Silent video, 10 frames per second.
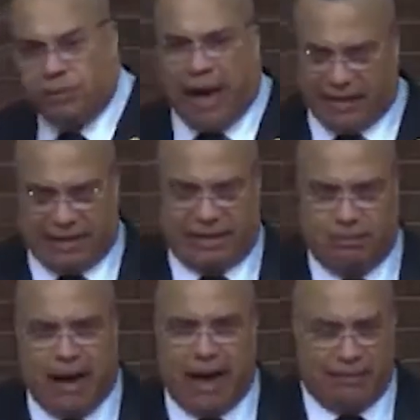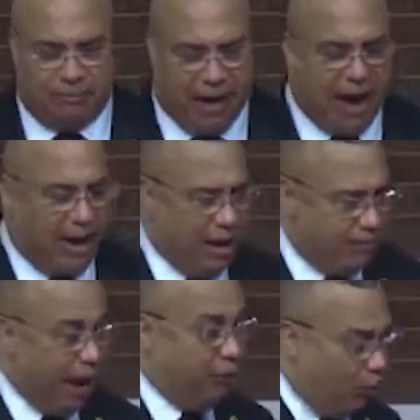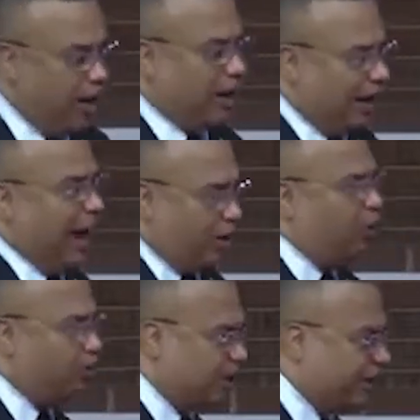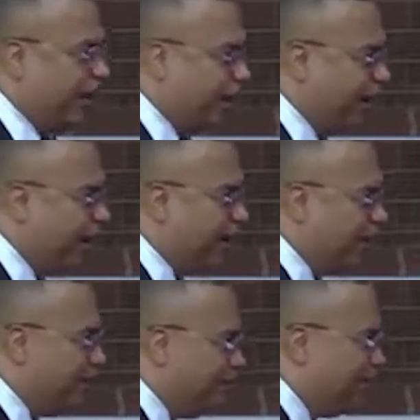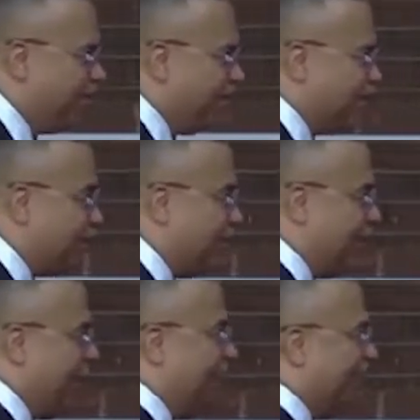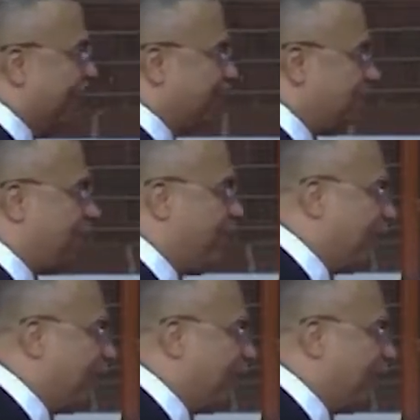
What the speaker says: by 1 o'clock on Sunday, Brother D'Angelo, I've had some of my